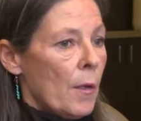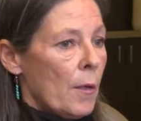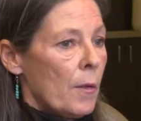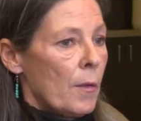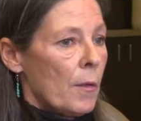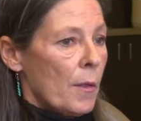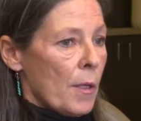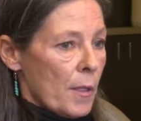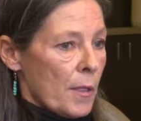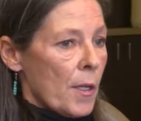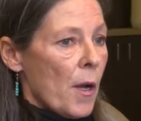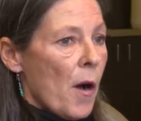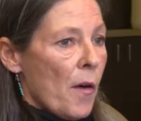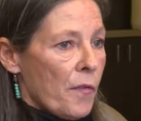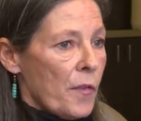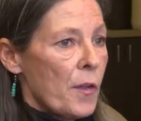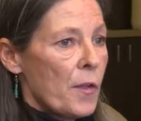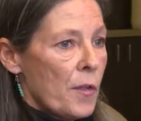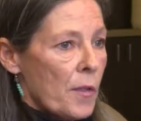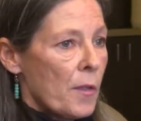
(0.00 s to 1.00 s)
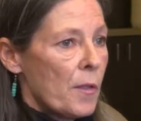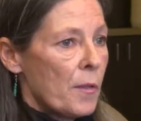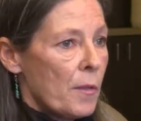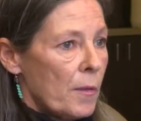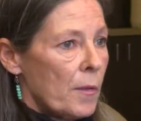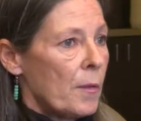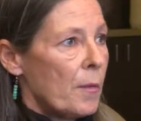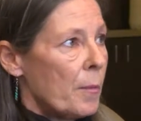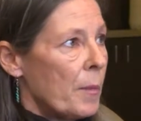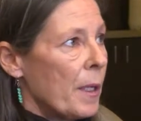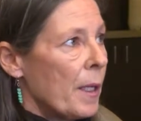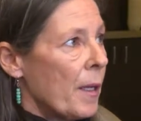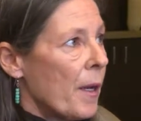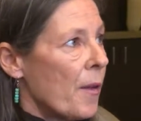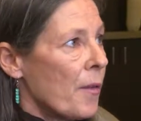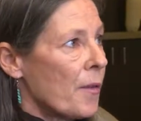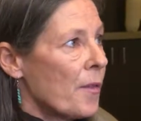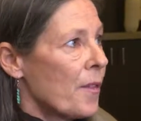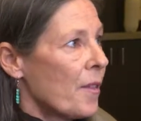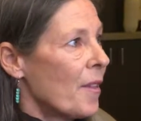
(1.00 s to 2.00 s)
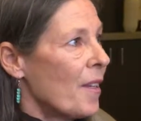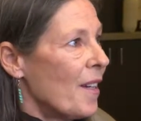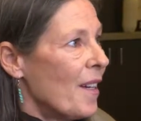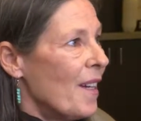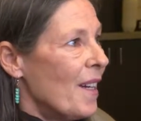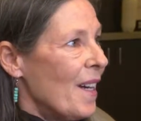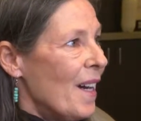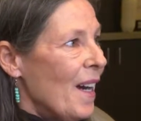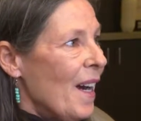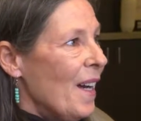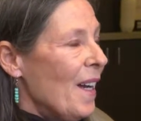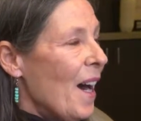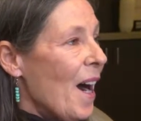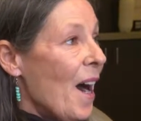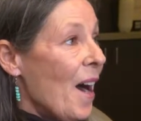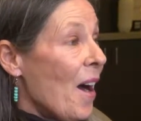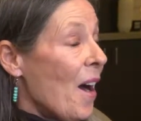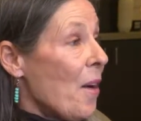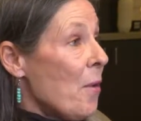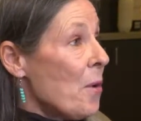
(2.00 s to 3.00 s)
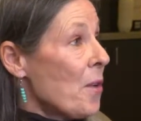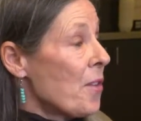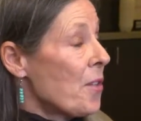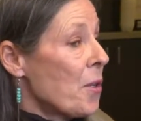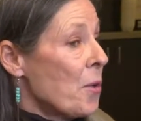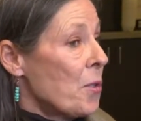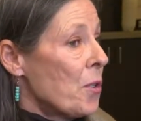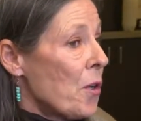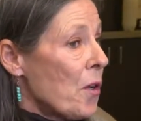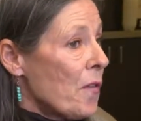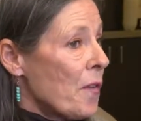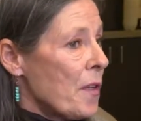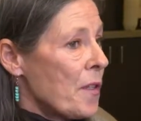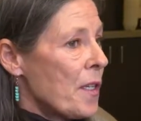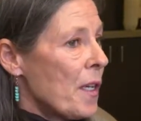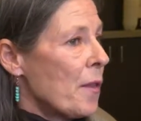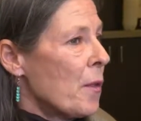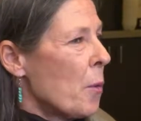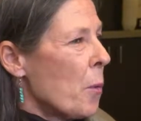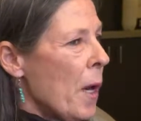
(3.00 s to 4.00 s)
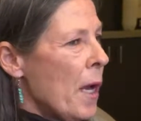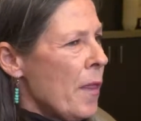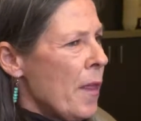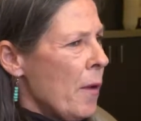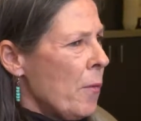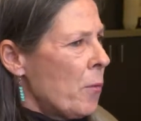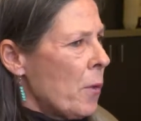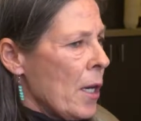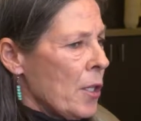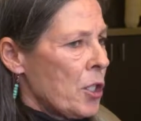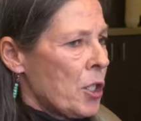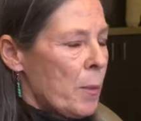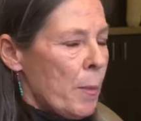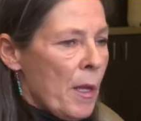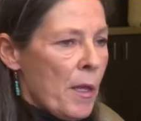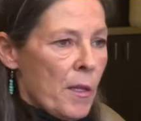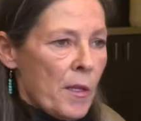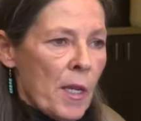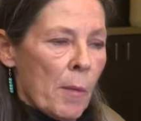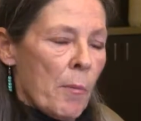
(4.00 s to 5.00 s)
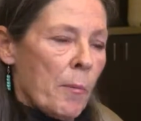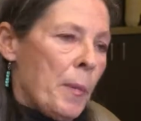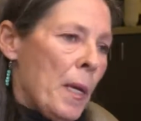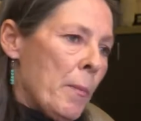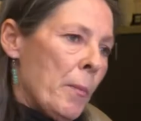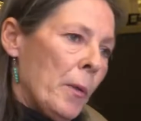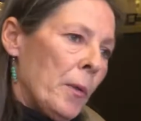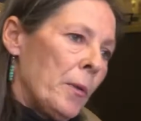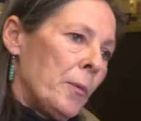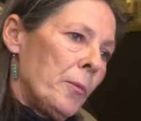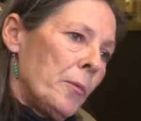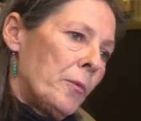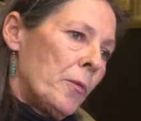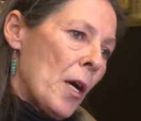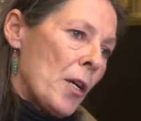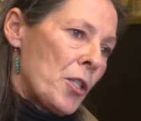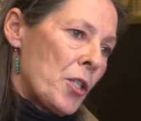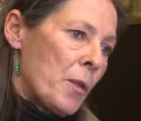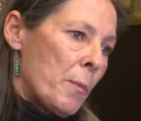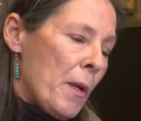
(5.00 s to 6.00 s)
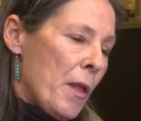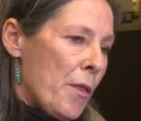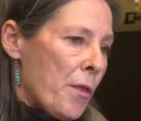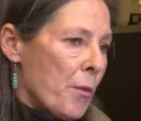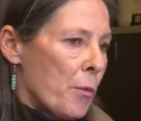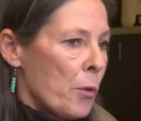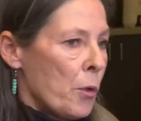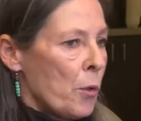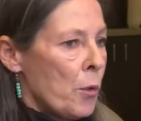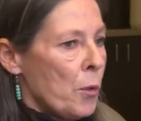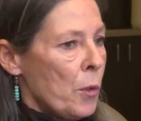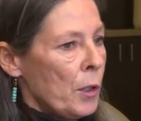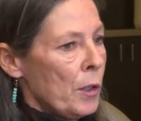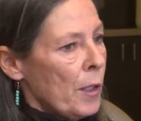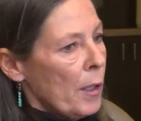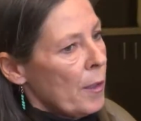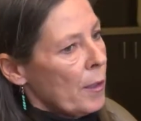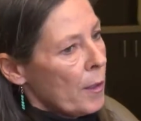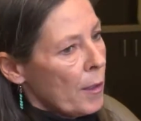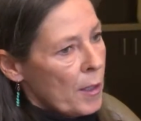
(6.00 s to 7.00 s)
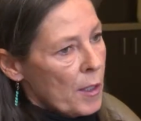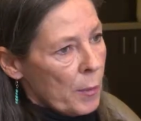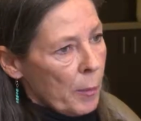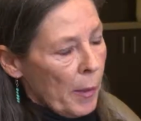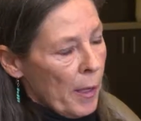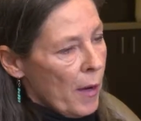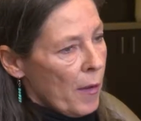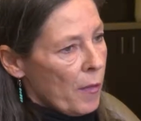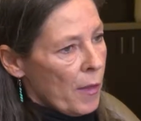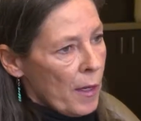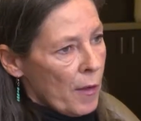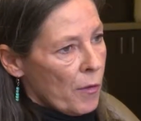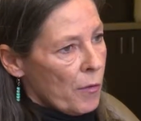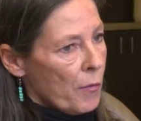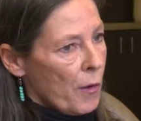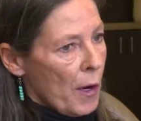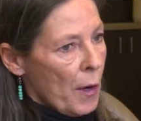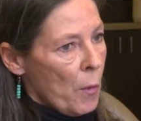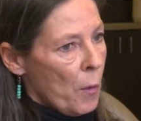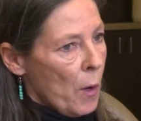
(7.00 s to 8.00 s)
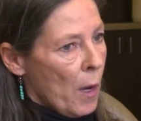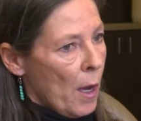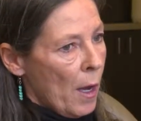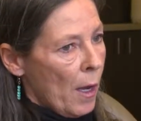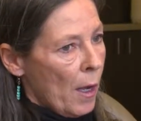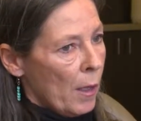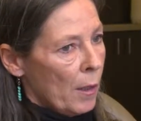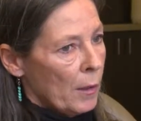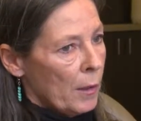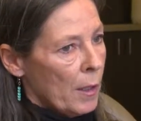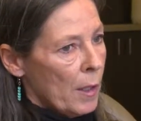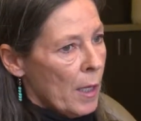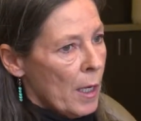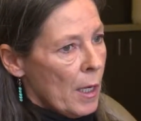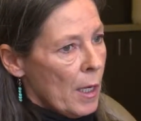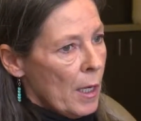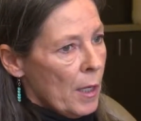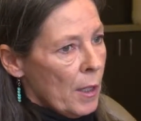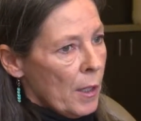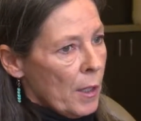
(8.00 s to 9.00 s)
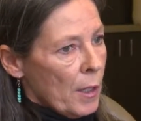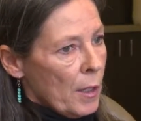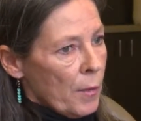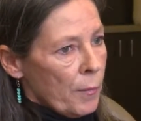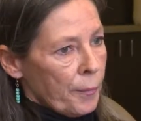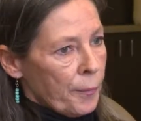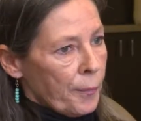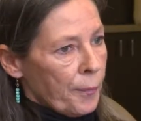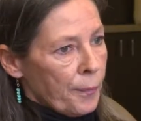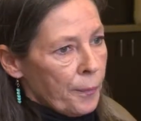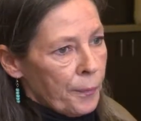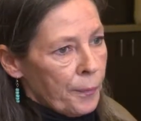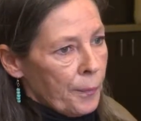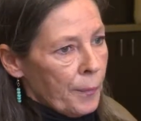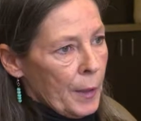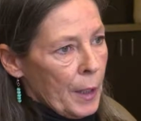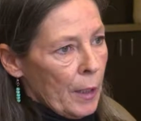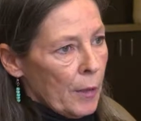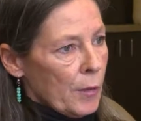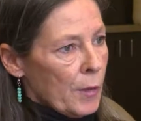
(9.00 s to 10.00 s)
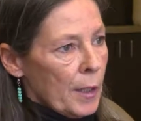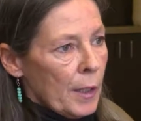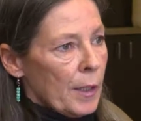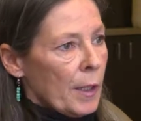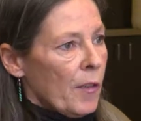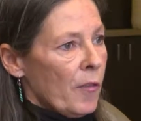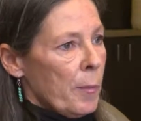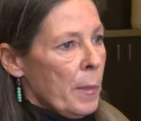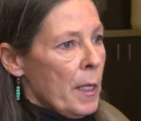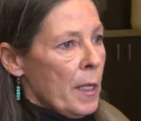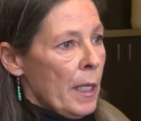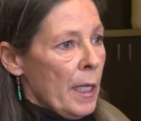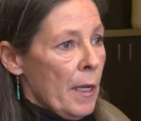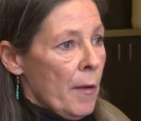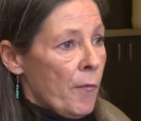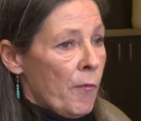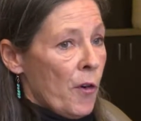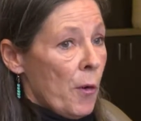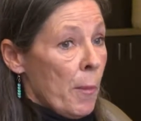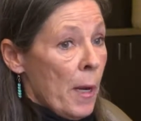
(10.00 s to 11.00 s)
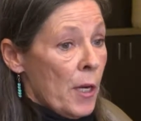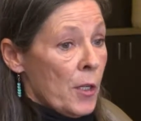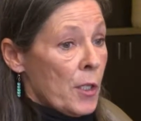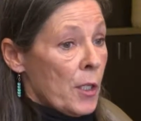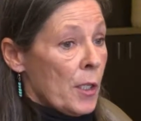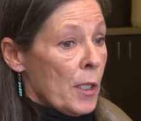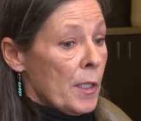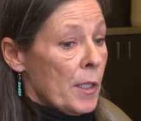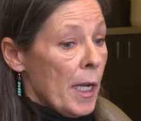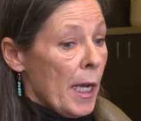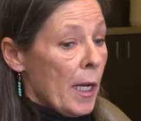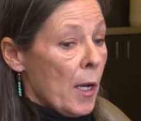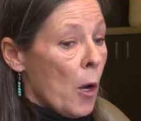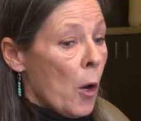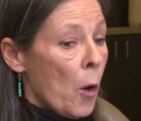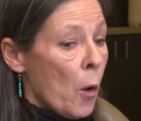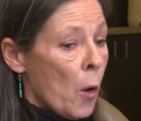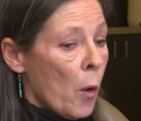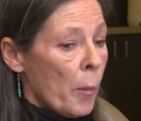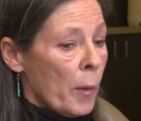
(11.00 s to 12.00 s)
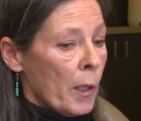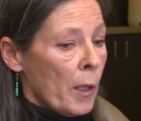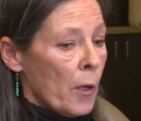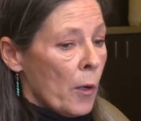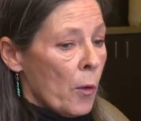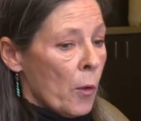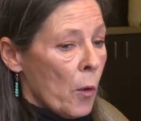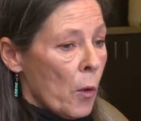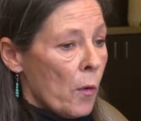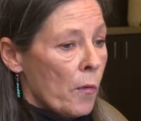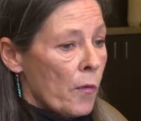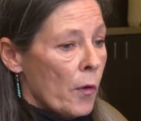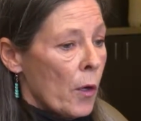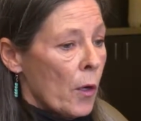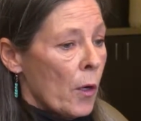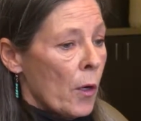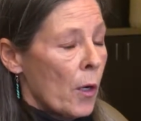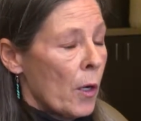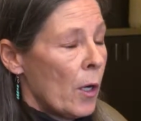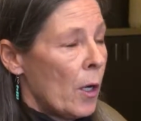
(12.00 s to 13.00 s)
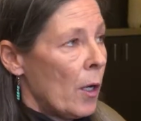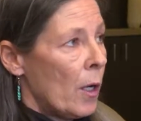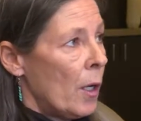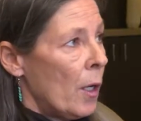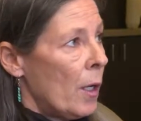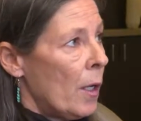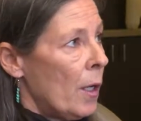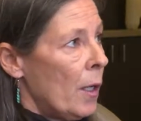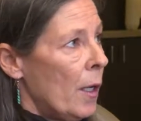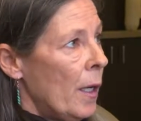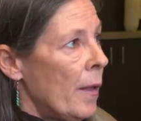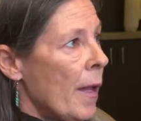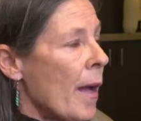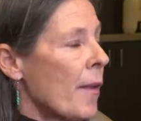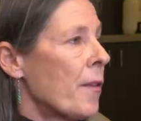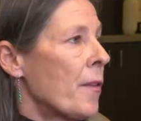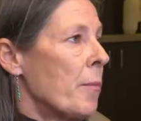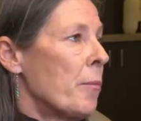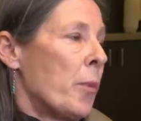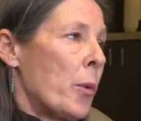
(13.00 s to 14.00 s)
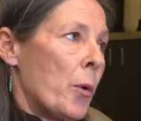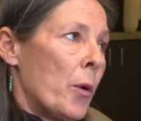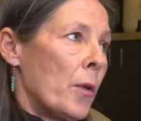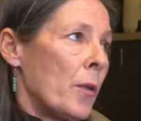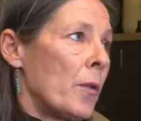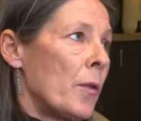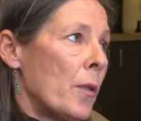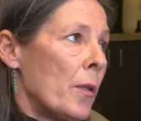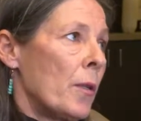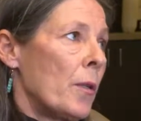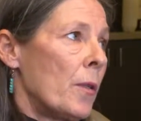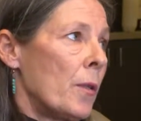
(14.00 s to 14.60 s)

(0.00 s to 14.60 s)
this office, because I was so nervous, and the way they rushed me, some people rushed me through and didn't explain things very well, and didn't give me any information to take home and go over, and that's important.